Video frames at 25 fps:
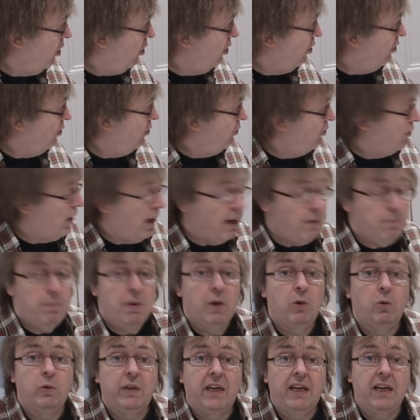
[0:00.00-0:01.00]
of a
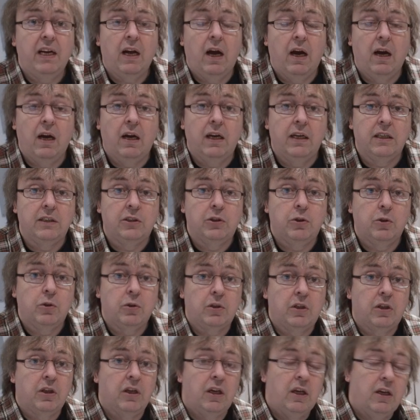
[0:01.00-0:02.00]
building. I
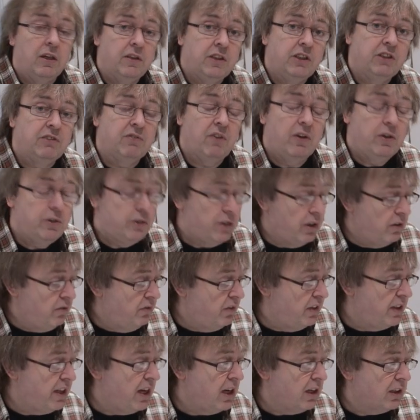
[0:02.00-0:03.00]
took this photo
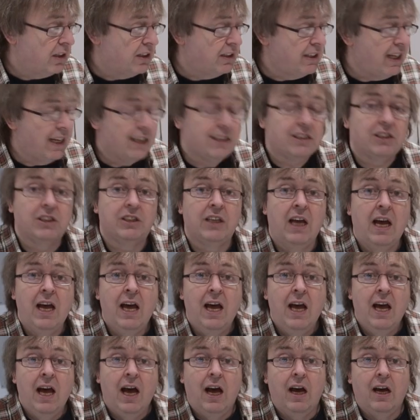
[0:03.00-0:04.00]
for the architects.
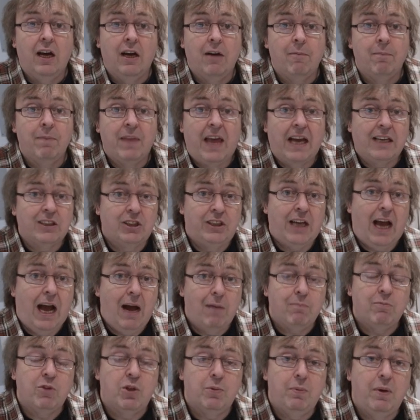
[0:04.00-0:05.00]
Actually
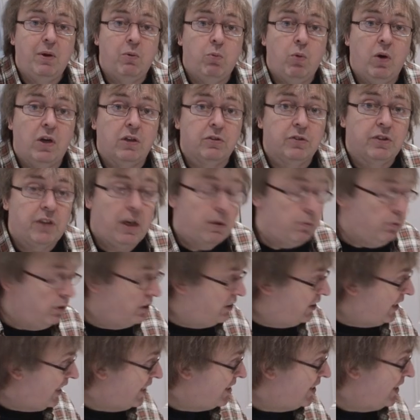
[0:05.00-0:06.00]
happened to be whilst I was
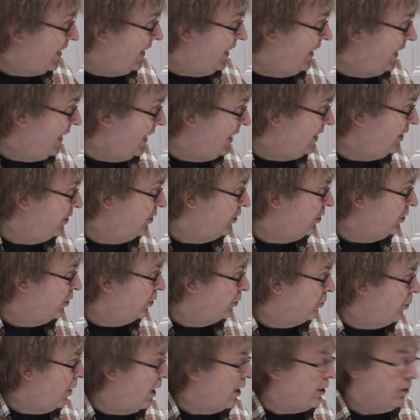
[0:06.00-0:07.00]
testing a lens
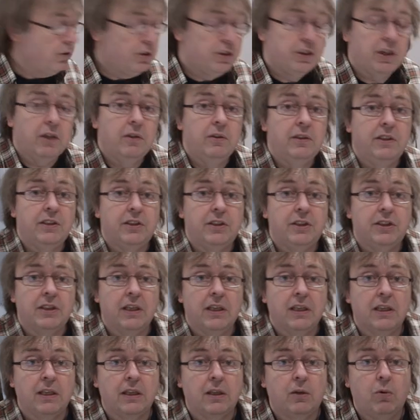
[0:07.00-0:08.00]
as well, so it's
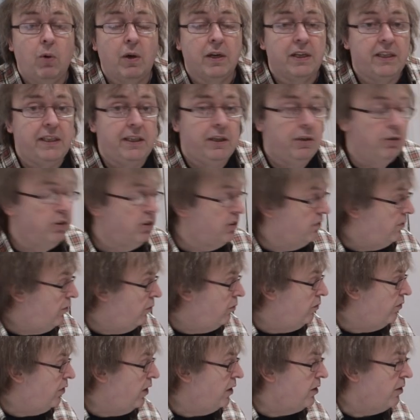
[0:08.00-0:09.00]
quite a
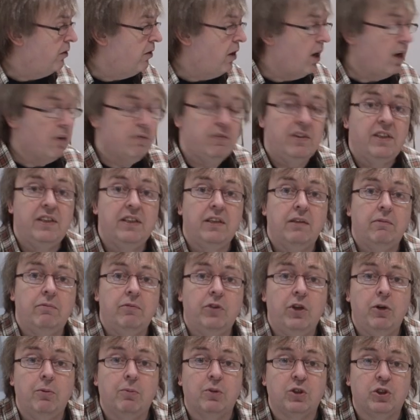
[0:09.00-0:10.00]
useful photograph in
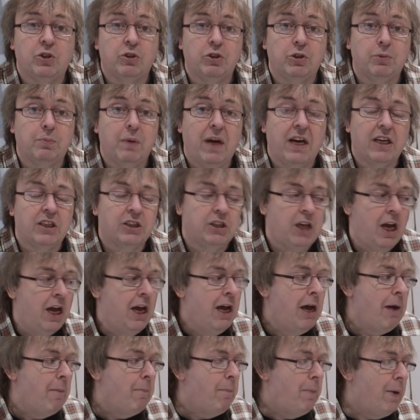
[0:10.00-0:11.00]
numerous respects.
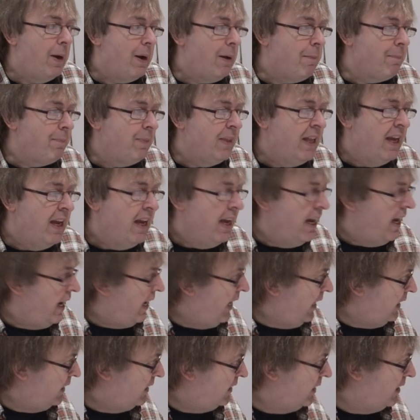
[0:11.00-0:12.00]
But
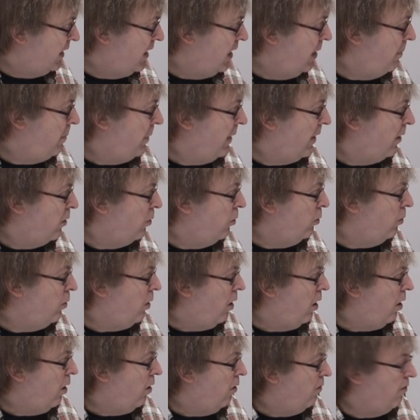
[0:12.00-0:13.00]
it's typical
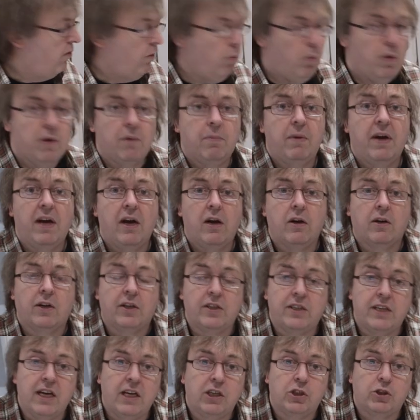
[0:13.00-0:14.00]
of one of my
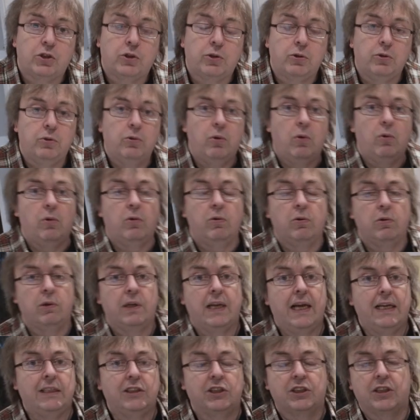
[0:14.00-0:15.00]
architectural or
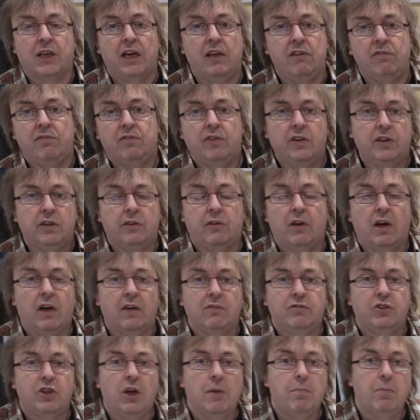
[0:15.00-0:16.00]
landscape
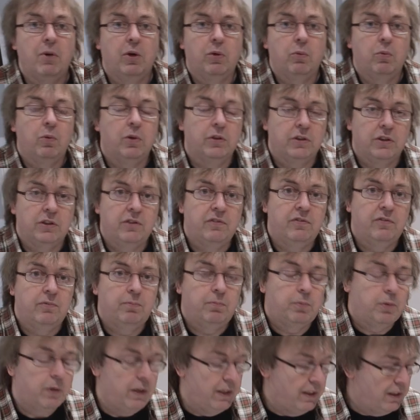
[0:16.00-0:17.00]
photographs I might want to
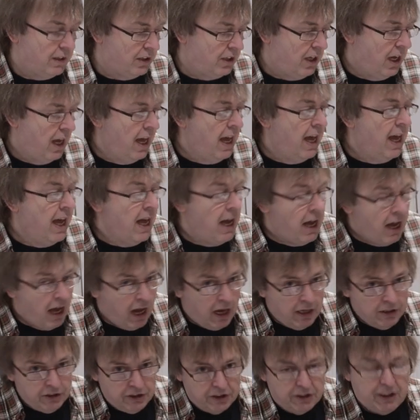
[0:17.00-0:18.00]
print.
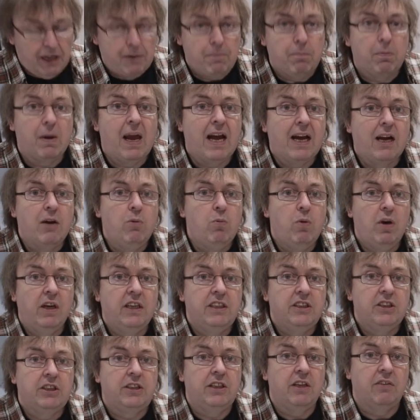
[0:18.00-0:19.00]
As I say, black and
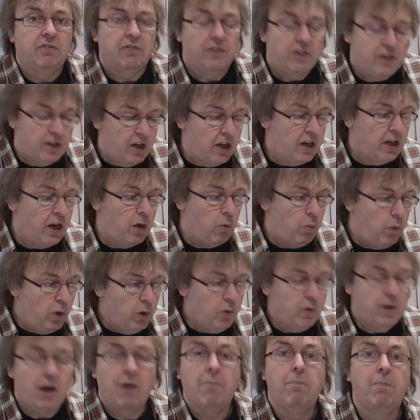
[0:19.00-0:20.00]
white is different, and I
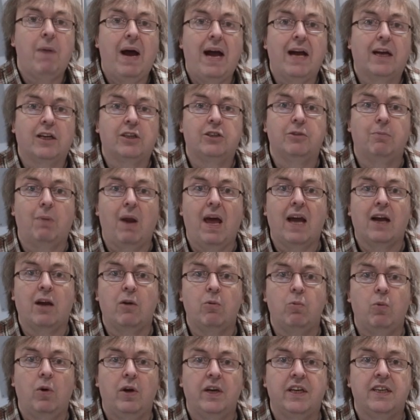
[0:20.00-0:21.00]
will come back to black
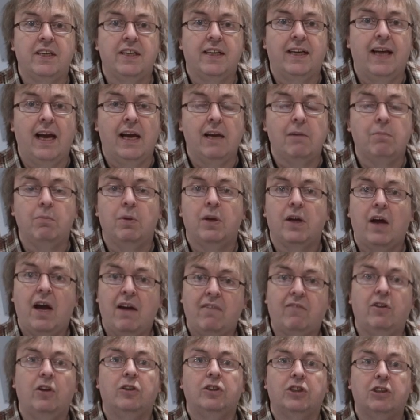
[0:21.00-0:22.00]
and white again, but I
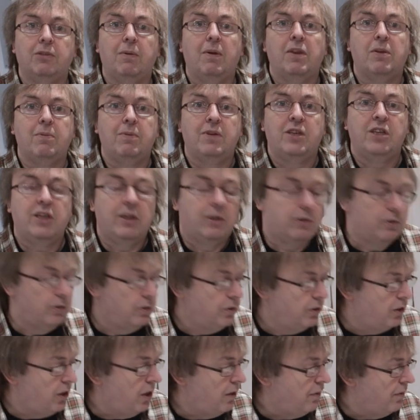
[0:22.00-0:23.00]
have got some other
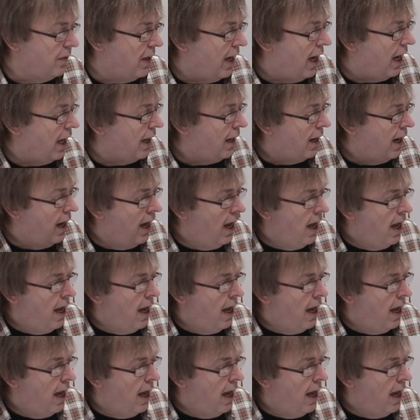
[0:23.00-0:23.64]
materials on that.